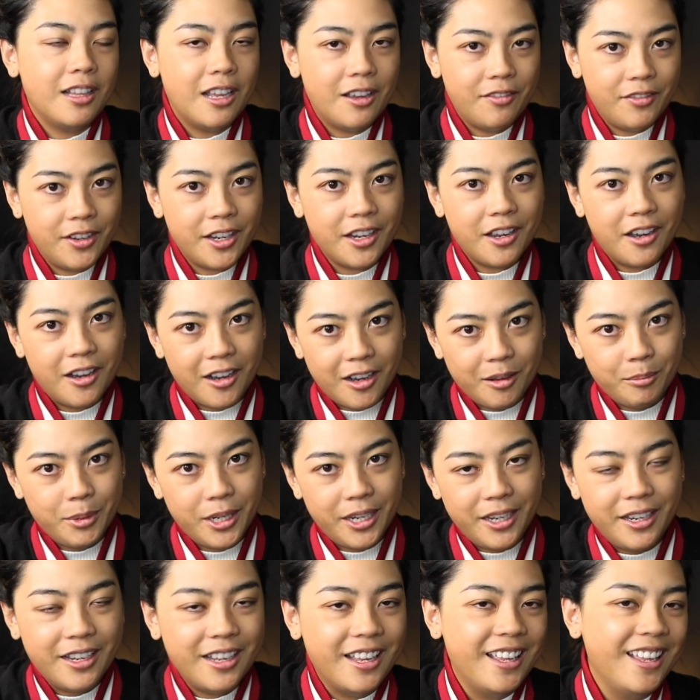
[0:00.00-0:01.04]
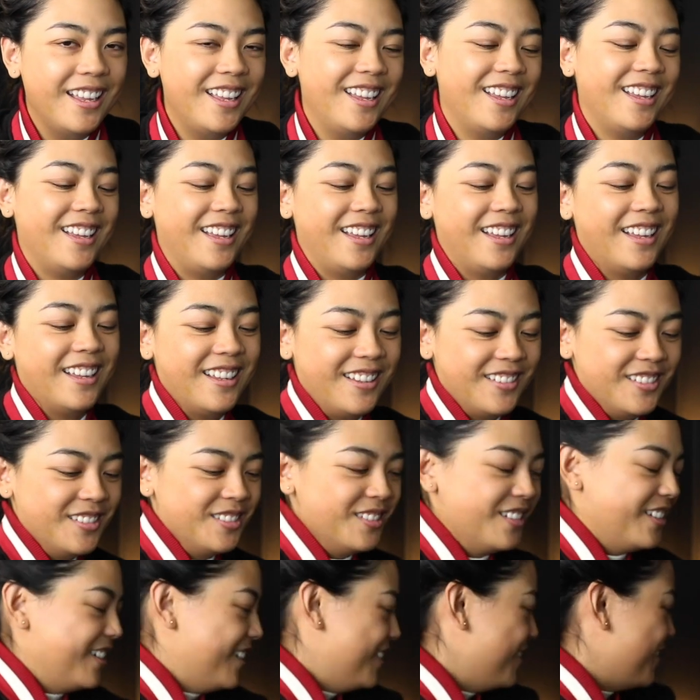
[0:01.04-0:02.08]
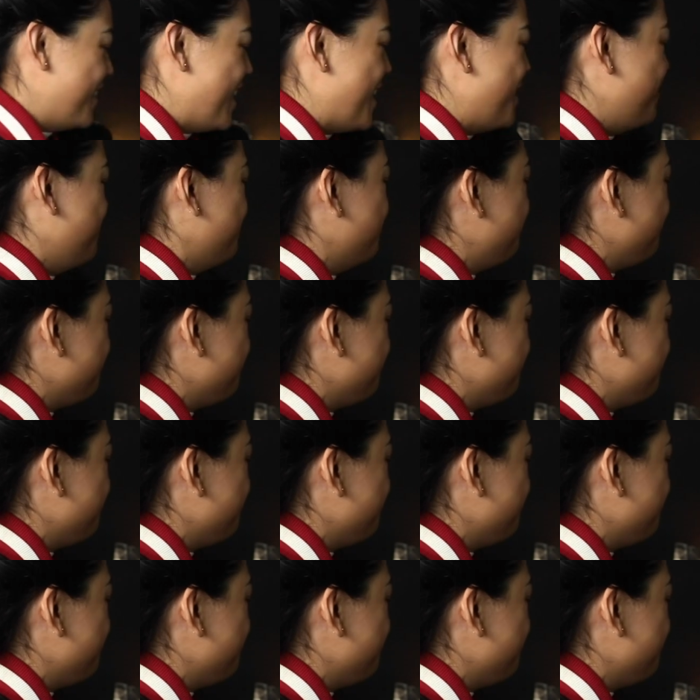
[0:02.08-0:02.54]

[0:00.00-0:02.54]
loving hobby. Okay?